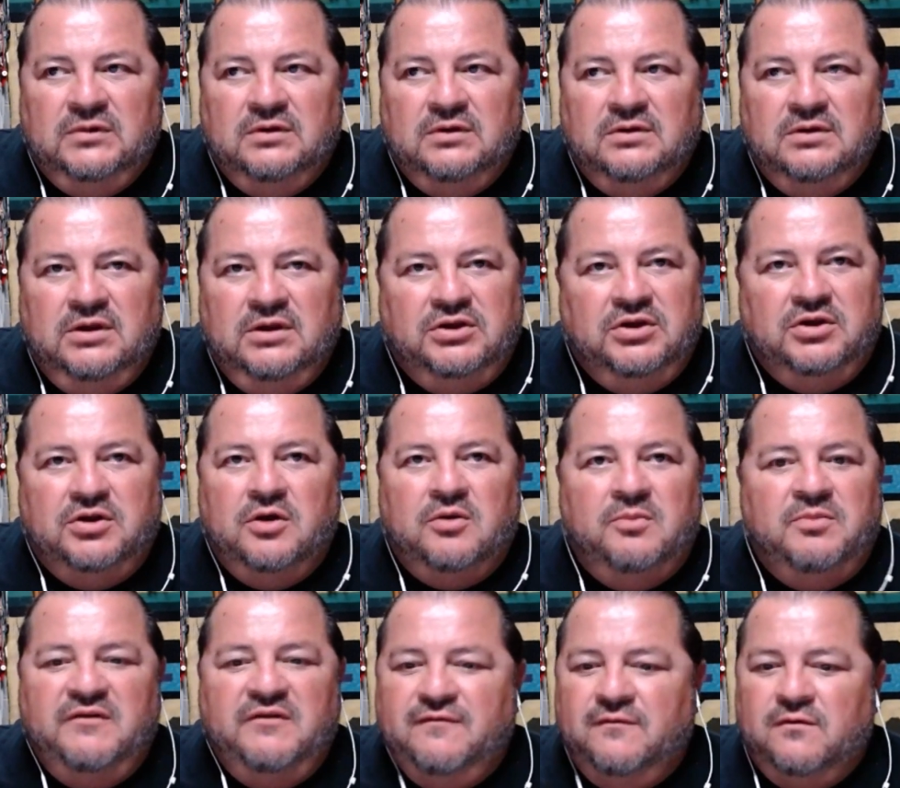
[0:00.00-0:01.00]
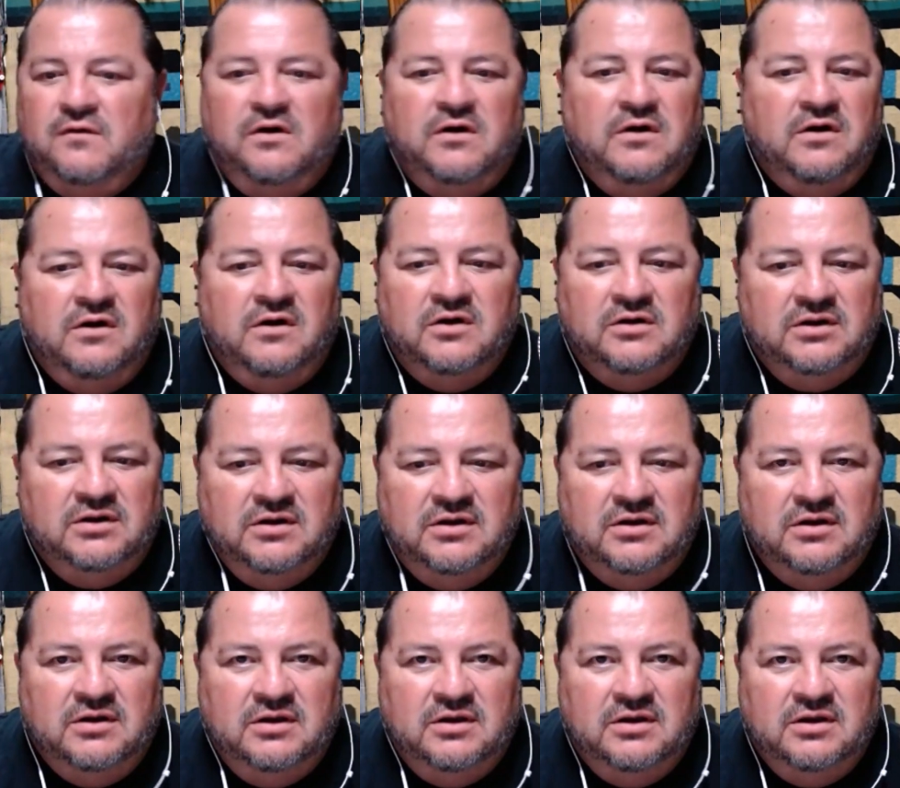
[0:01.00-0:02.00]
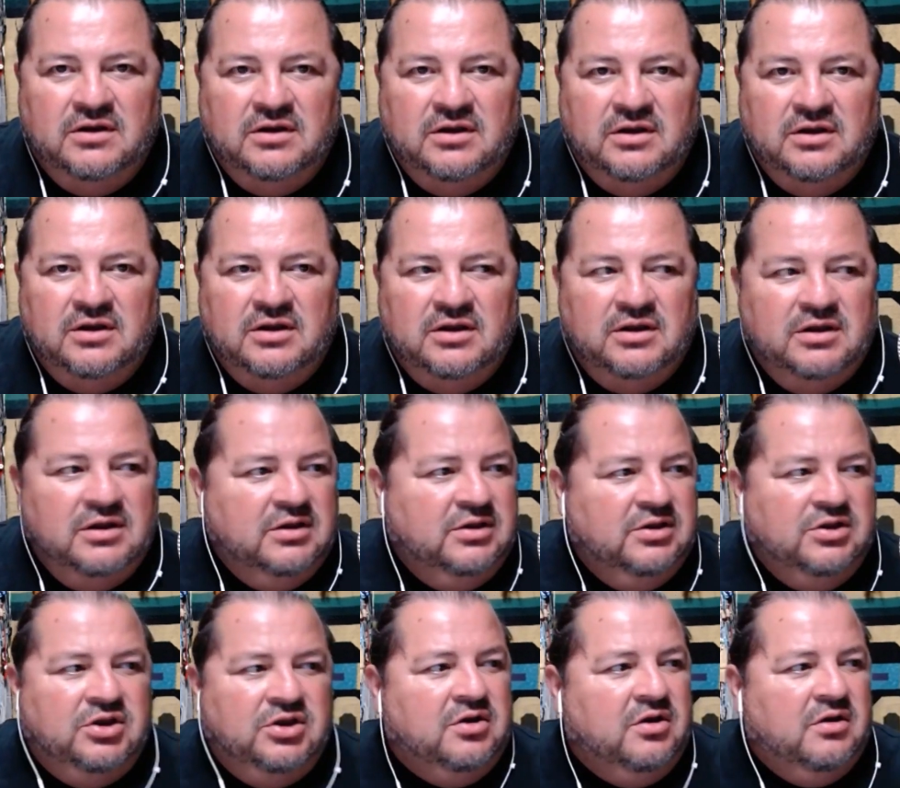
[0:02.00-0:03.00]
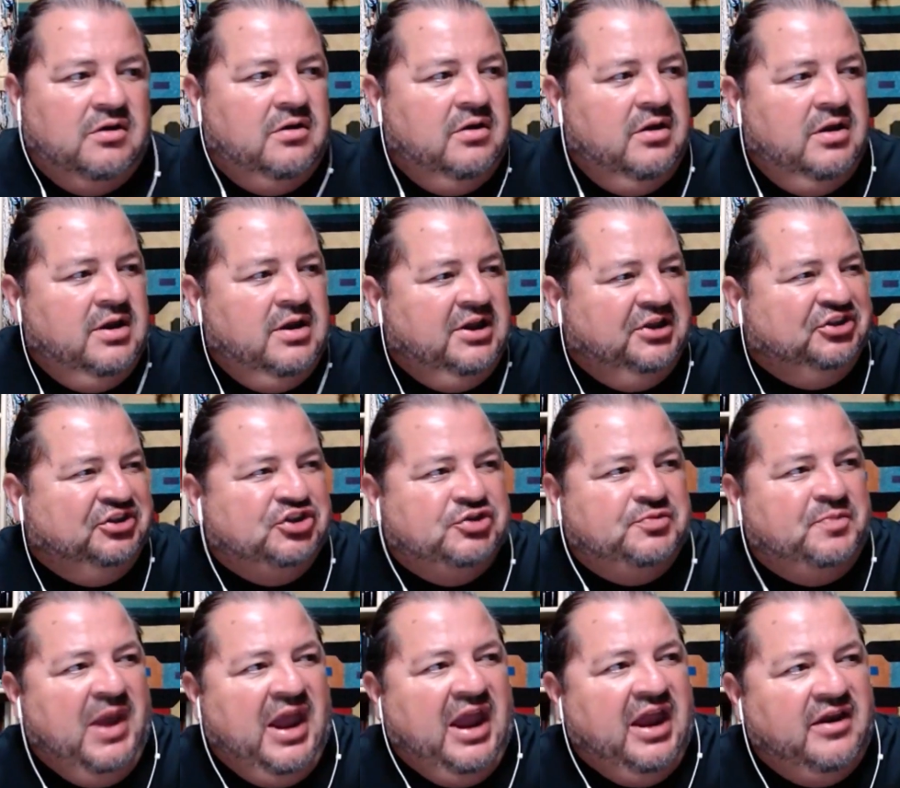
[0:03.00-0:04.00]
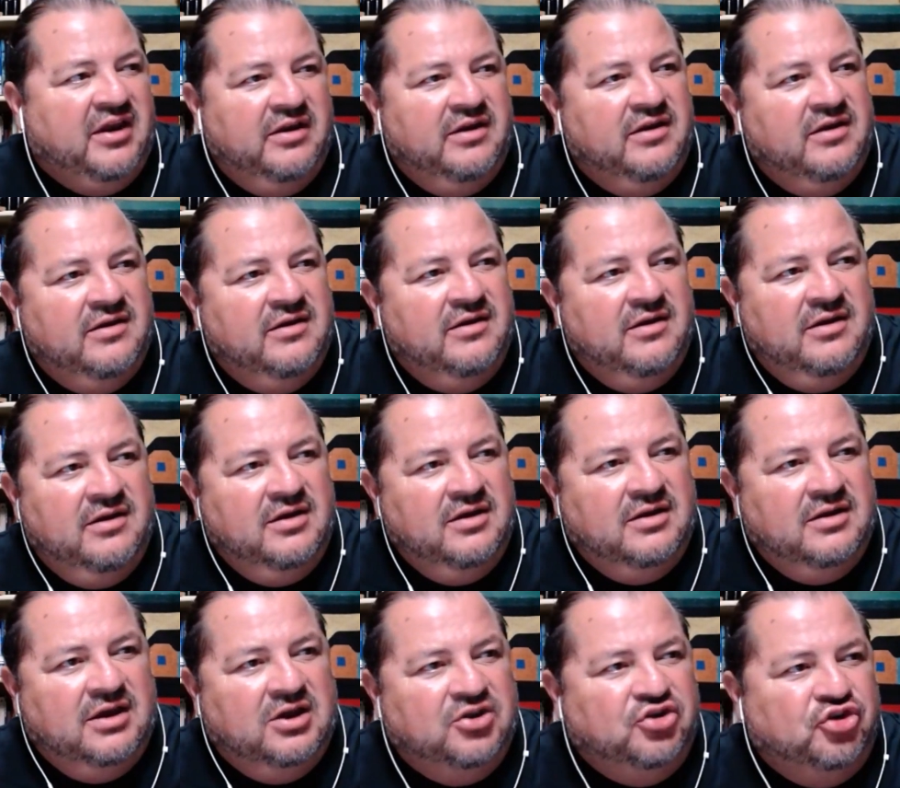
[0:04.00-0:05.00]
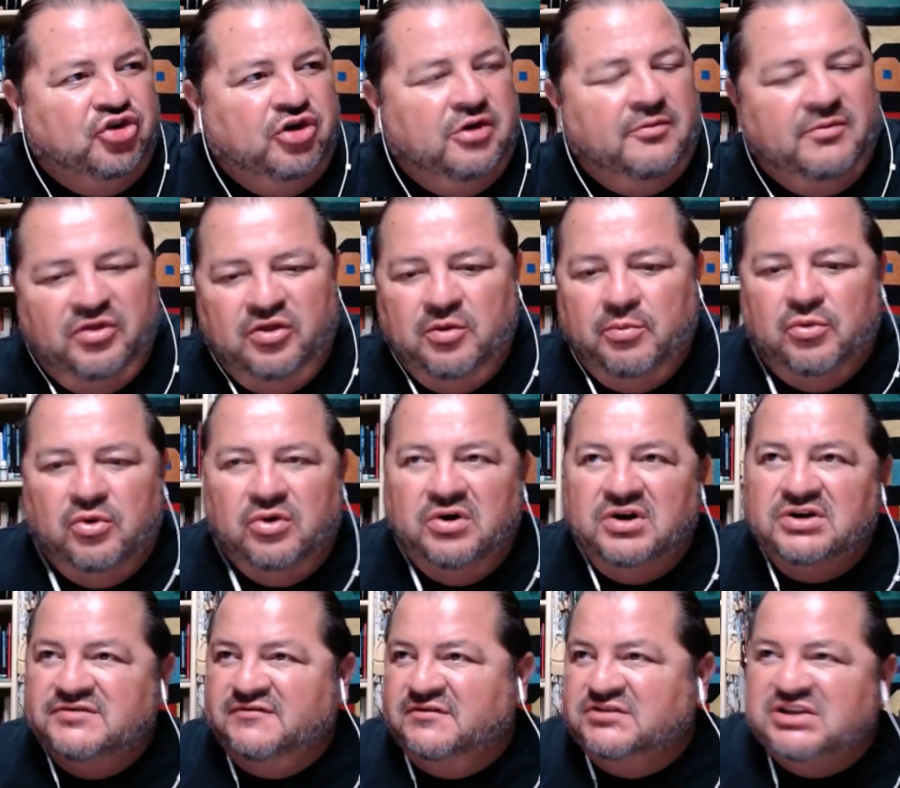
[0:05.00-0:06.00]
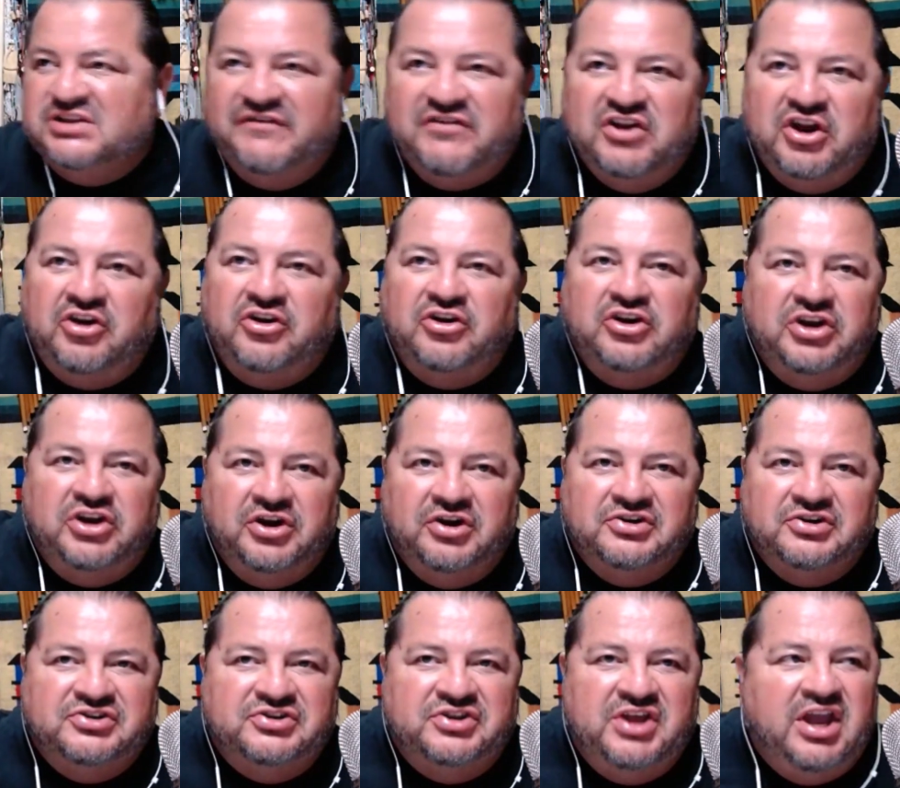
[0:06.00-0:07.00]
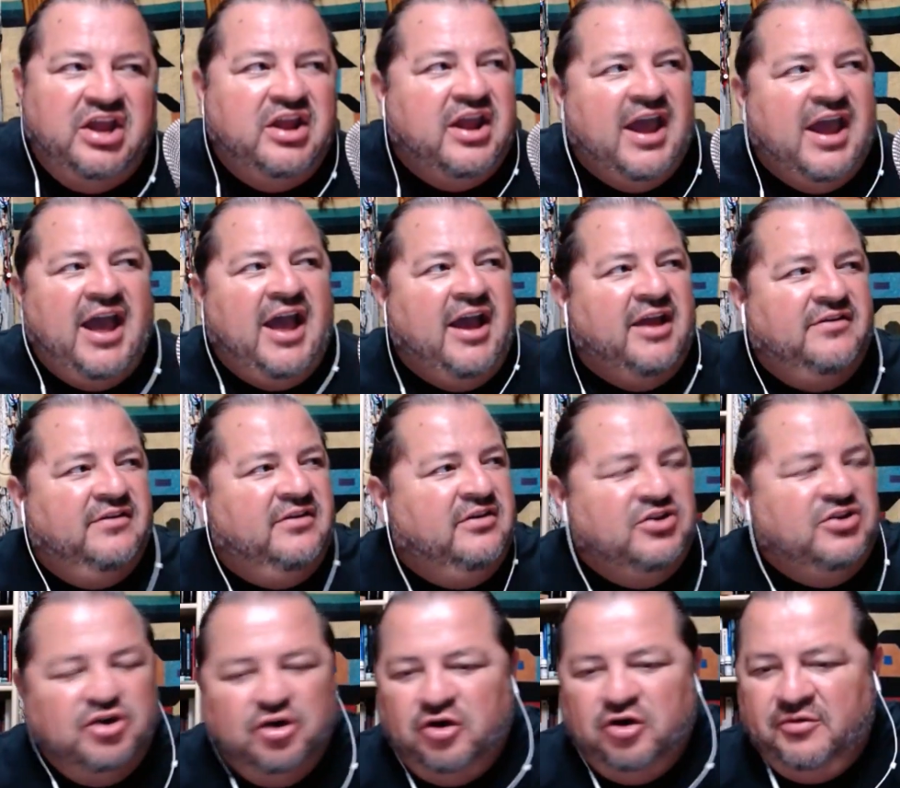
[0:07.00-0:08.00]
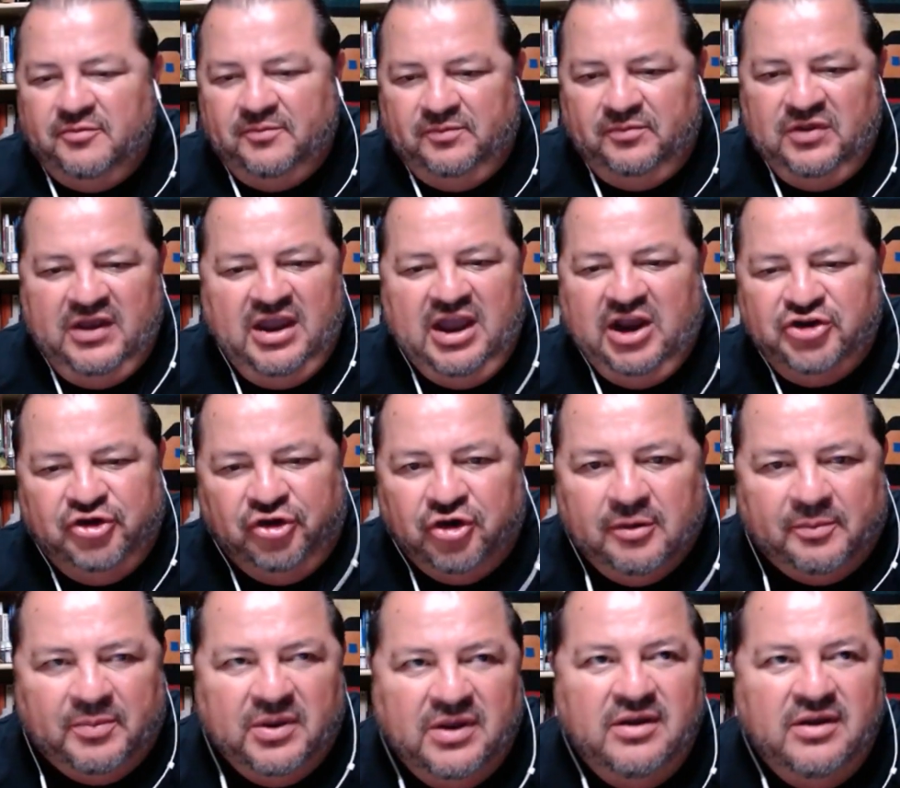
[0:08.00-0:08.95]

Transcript: And you know, before, you know, in Spain, in Europe, the Moors for 700 years, they had Europe.